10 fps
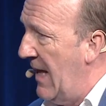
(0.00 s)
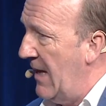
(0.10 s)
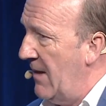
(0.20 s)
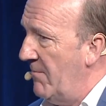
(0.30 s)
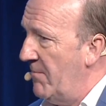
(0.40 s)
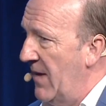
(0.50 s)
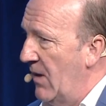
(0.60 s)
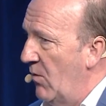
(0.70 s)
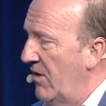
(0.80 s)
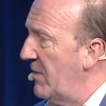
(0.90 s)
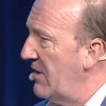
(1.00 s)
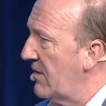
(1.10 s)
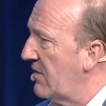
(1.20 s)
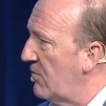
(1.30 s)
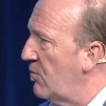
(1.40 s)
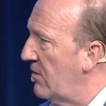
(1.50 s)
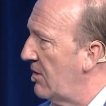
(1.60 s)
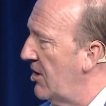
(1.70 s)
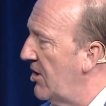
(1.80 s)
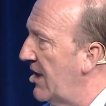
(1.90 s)
What have been the real
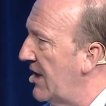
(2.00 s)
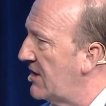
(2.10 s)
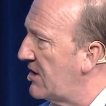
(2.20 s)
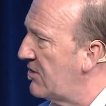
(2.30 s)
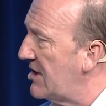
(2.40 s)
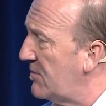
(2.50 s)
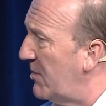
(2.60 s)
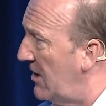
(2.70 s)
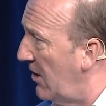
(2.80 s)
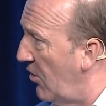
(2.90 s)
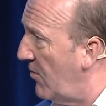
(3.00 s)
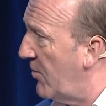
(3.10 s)
learnings? Because that's been a long